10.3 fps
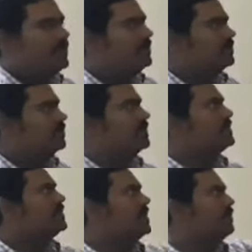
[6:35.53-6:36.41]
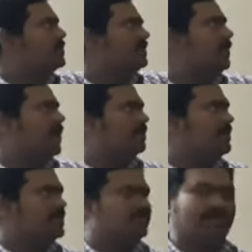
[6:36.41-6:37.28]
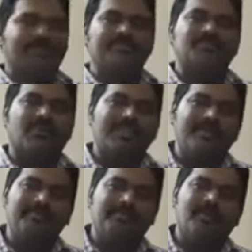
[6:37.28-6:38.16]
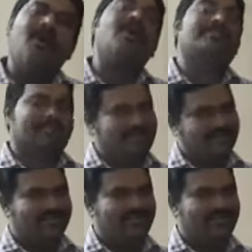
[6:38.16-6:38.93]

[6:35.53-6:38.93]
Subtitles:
So this is about the formation of sodium oxide.